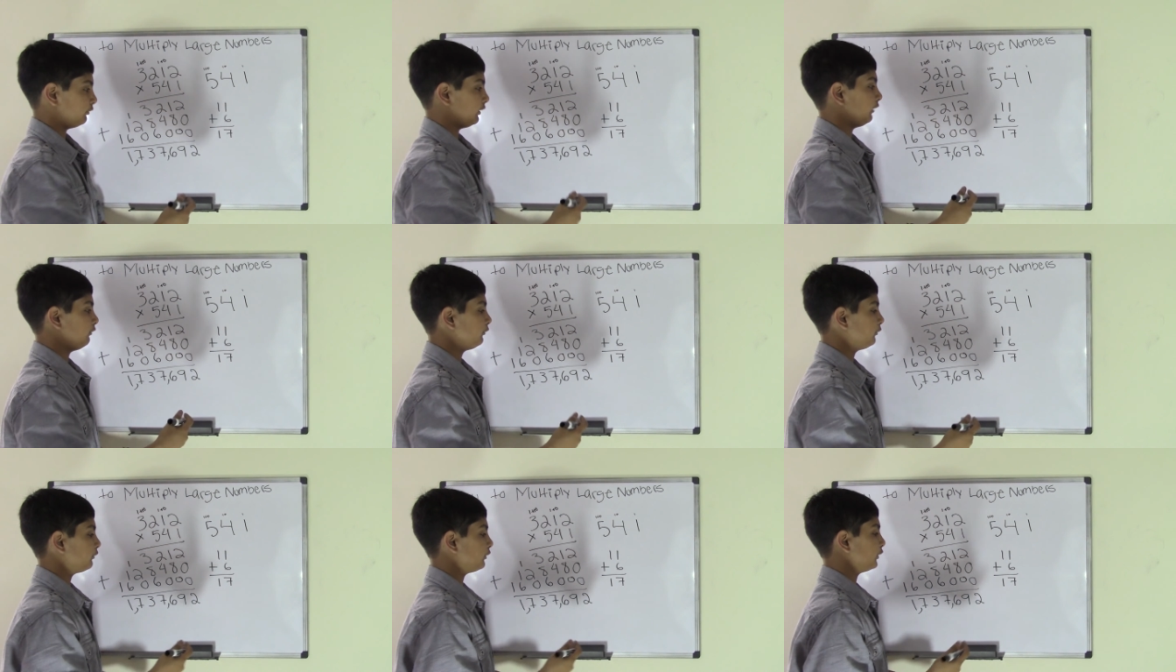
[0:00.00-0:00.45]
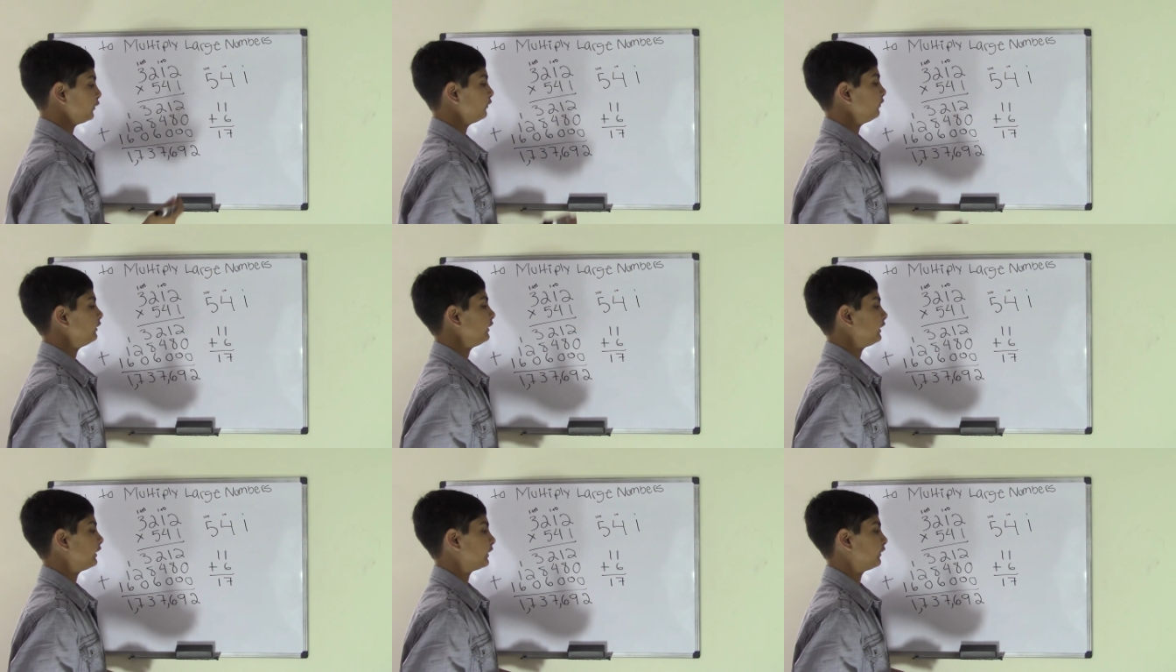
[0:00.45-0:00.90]
when we were
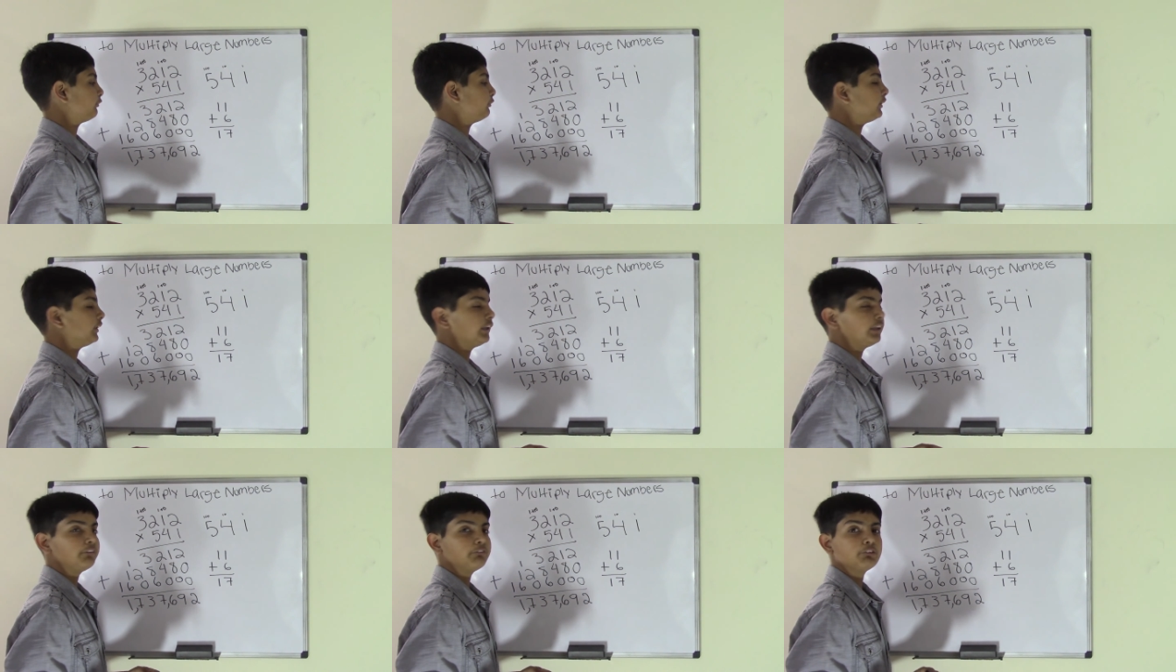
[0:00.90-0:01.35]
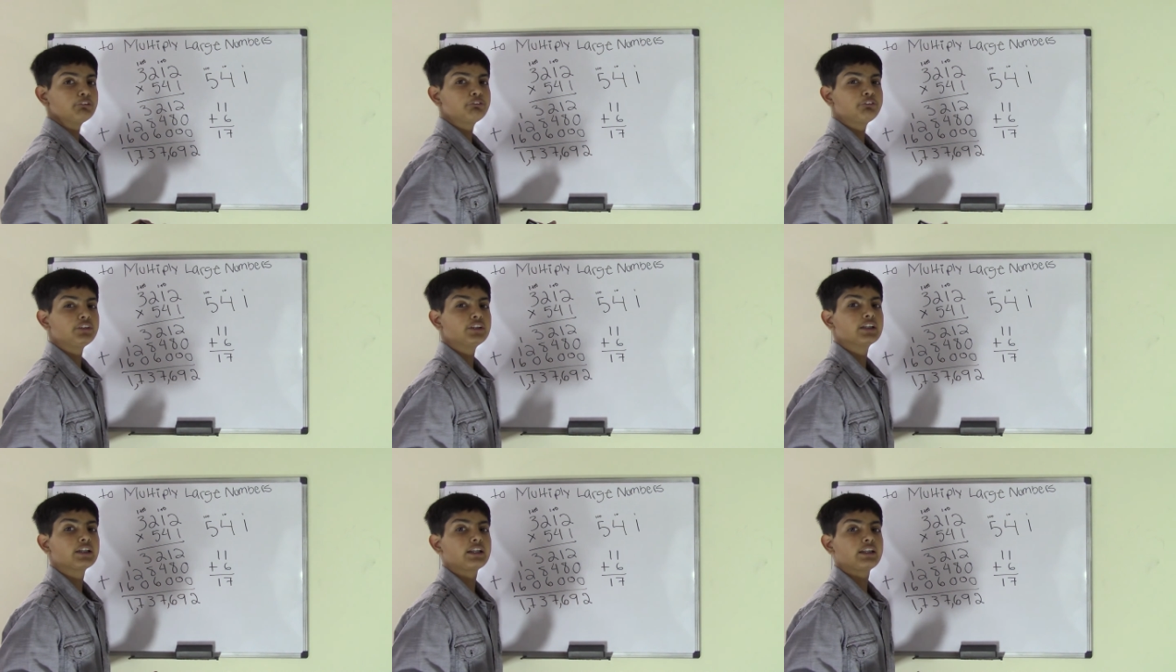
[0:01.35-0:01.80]
doing this, we didn't even
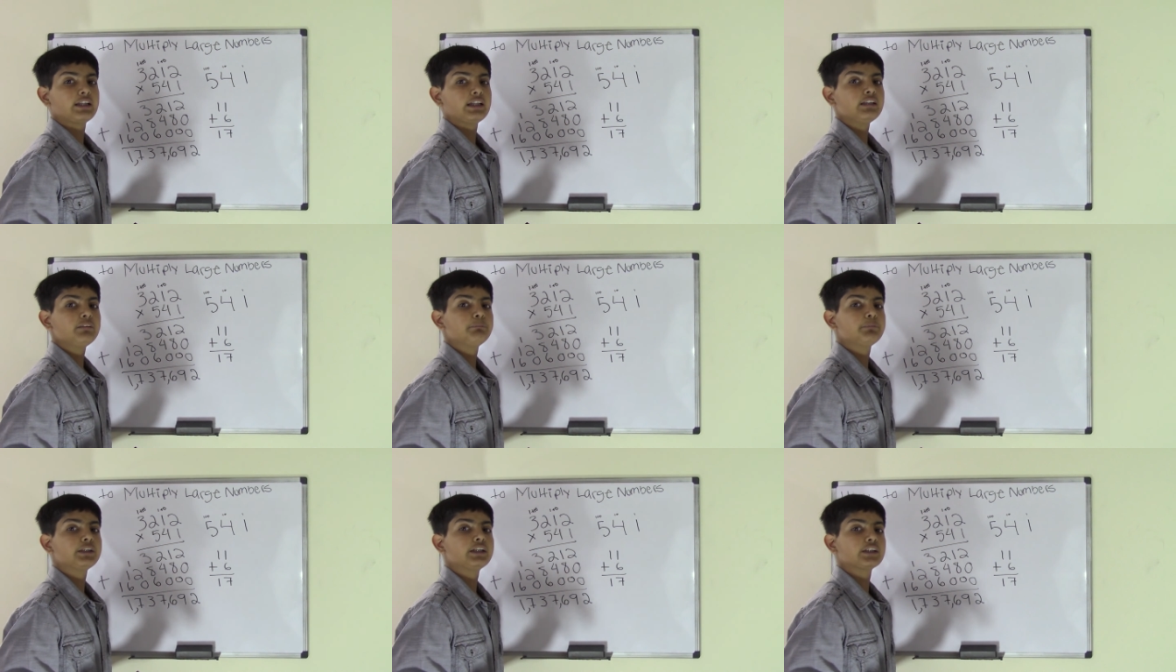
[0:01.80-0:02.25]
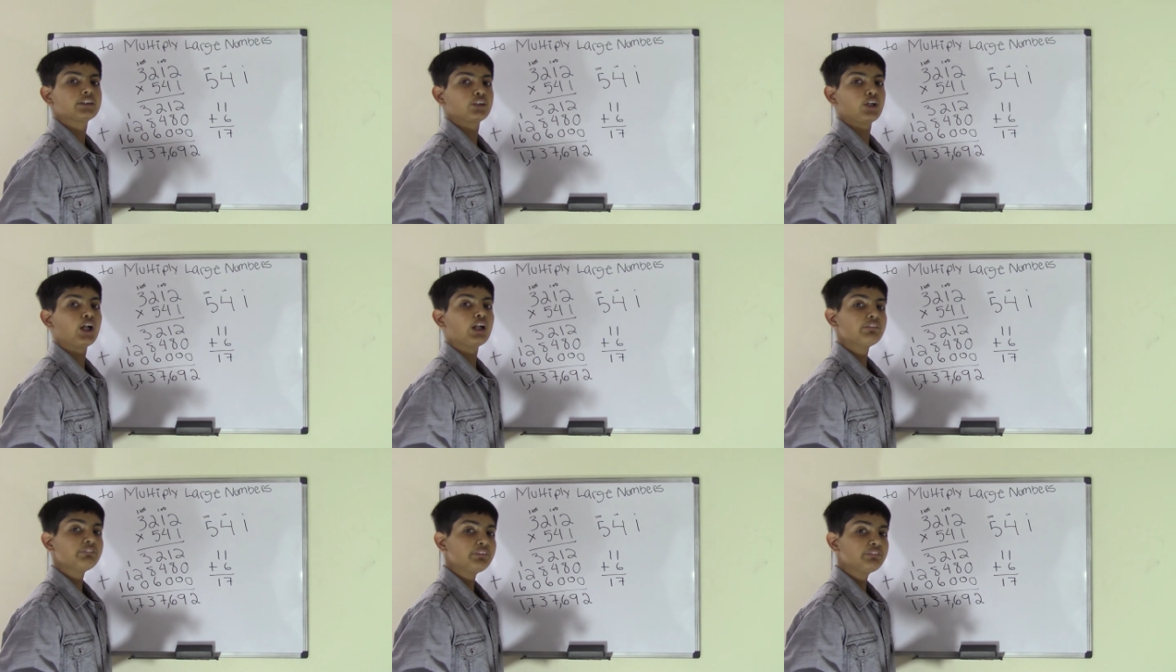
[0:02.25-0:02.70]
feel a thing because
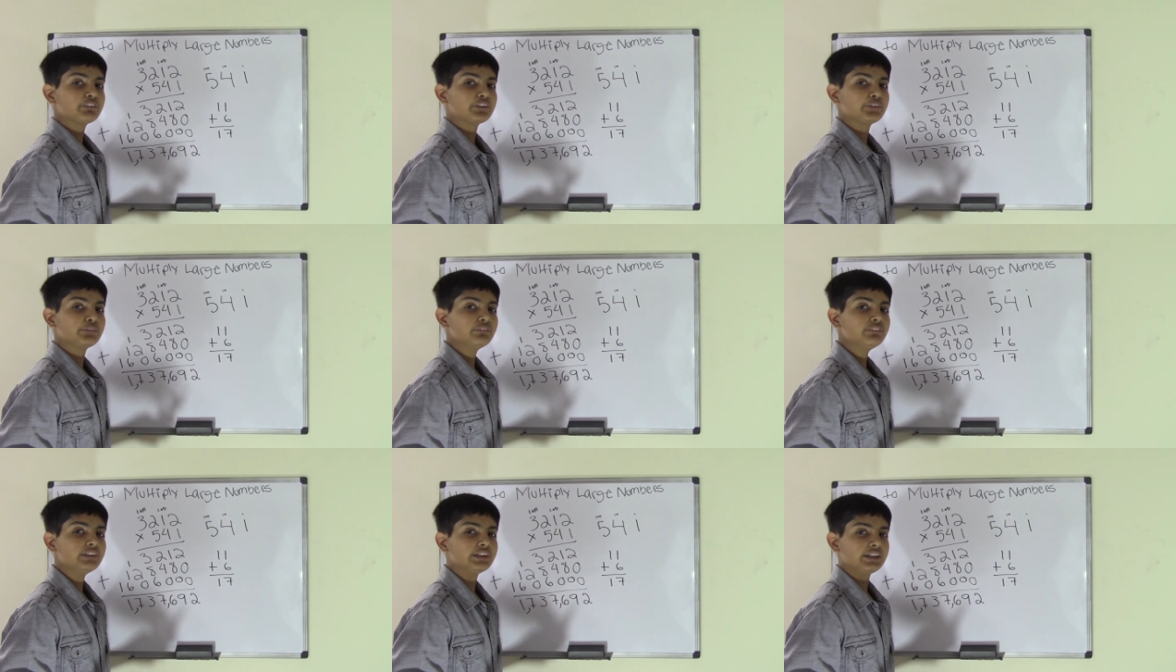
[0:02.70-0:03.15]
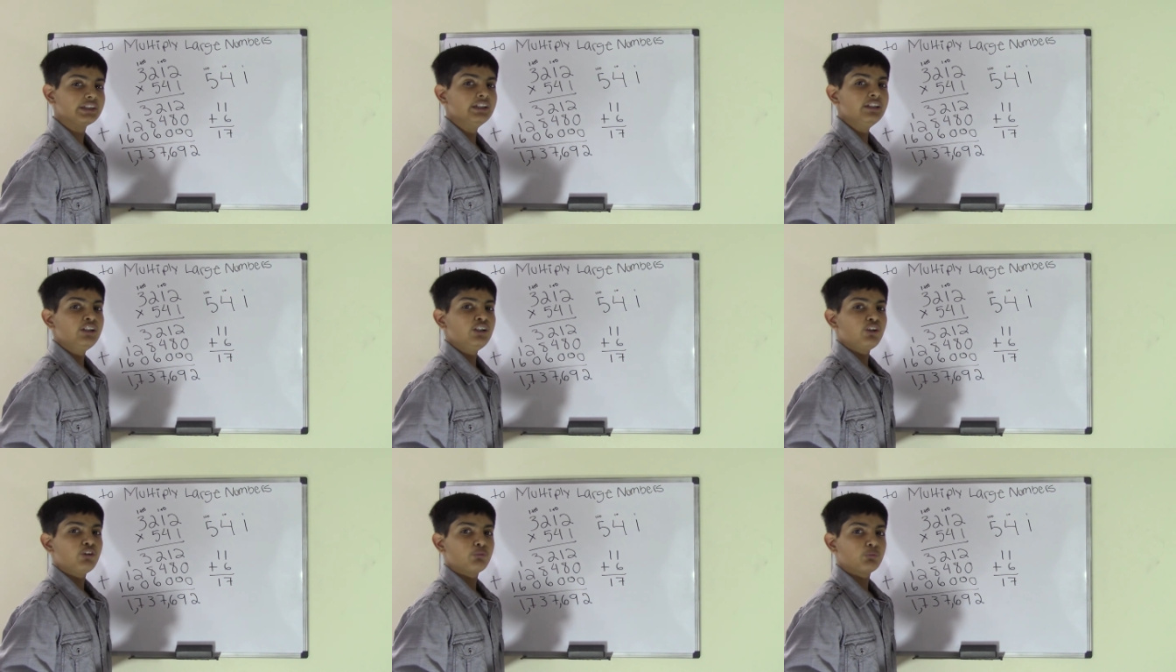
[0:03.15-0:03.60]
all we were
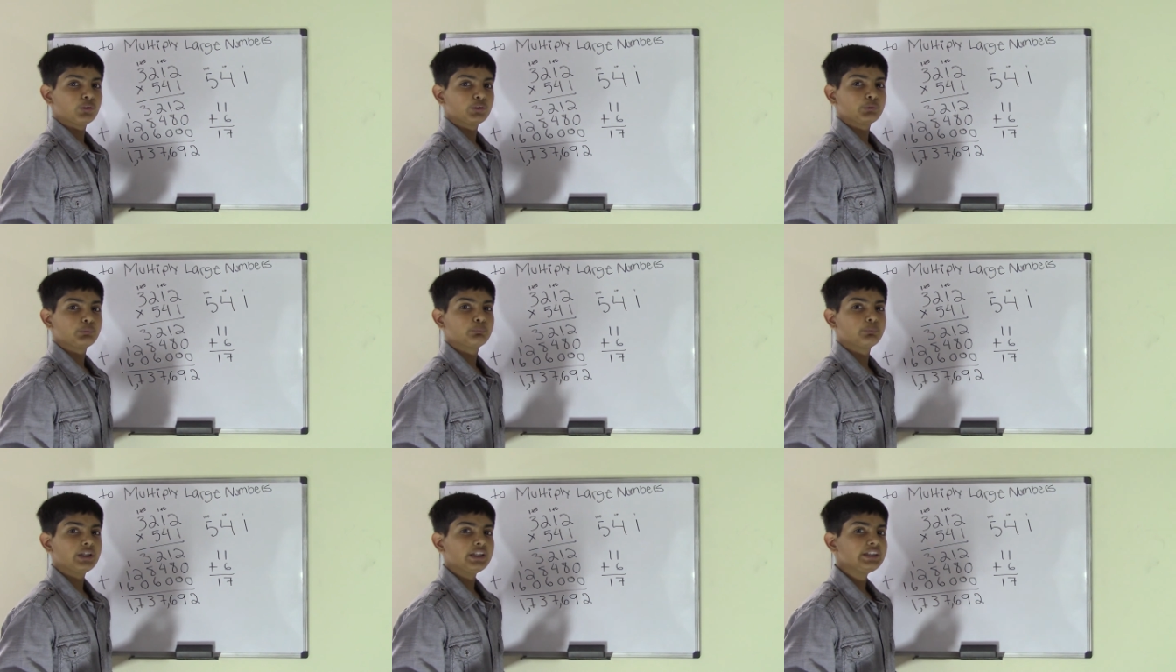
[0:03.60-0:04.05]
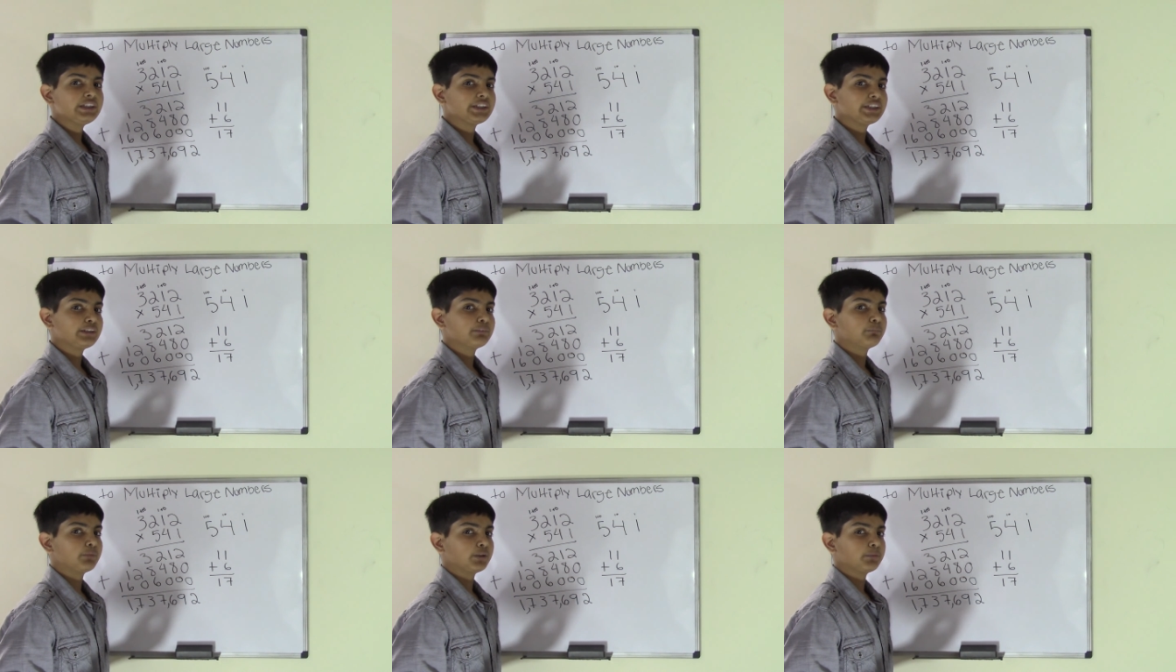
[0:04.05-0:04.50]
doing was one
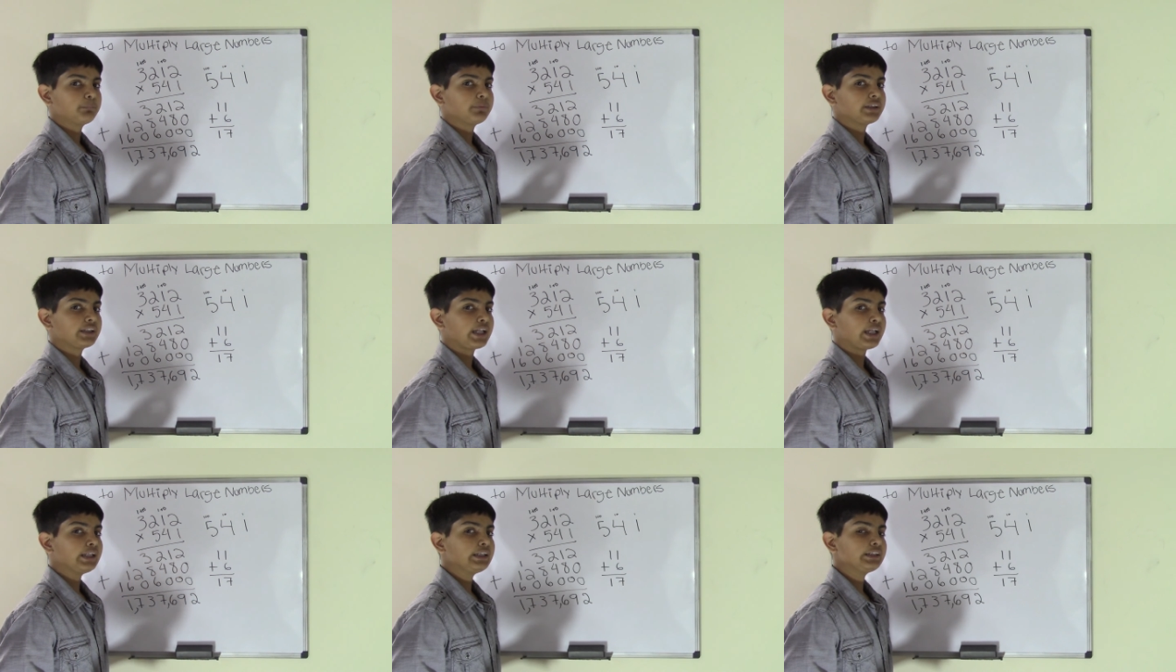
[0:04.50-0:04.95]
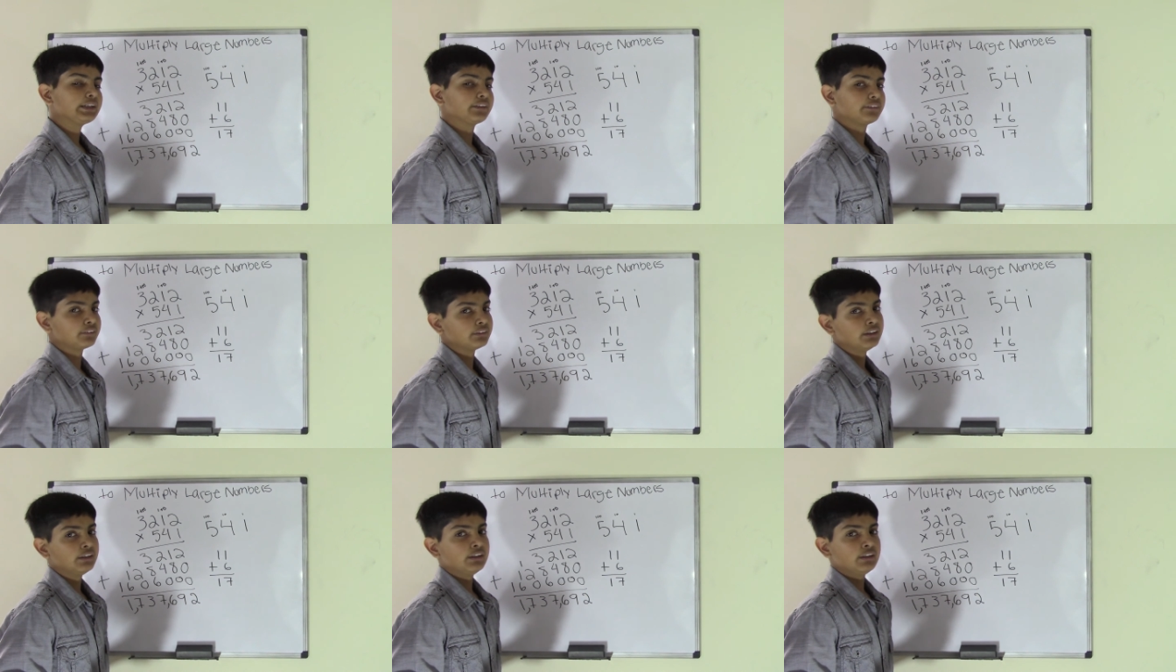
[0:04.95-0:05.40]
digit
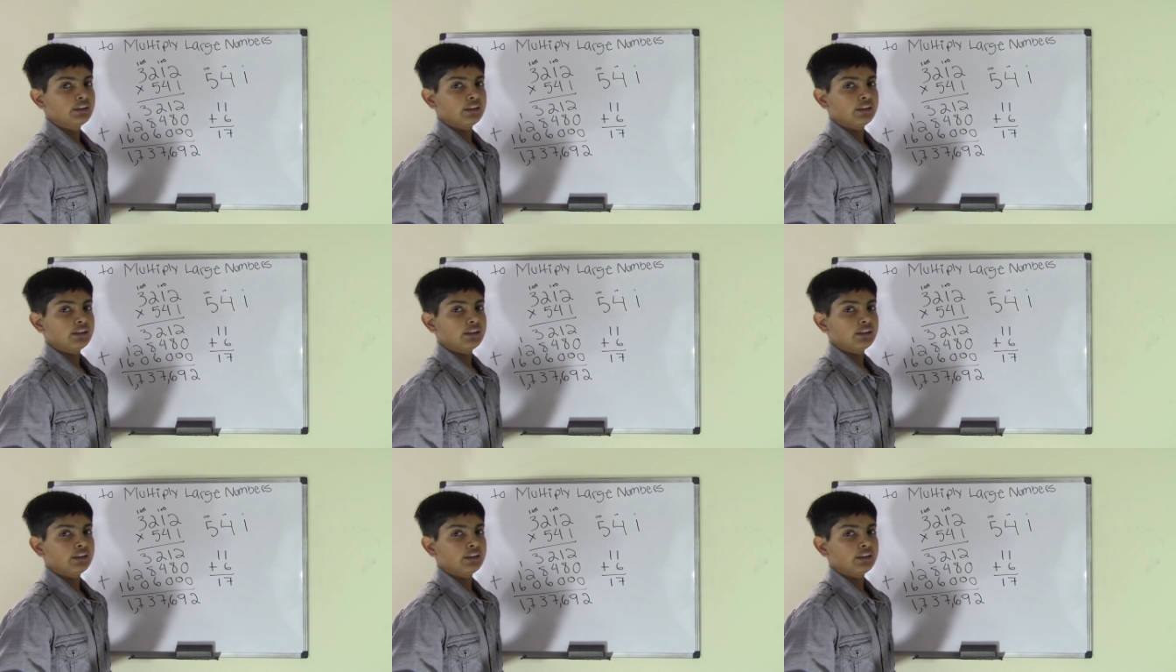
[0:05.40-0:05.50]
multiplication.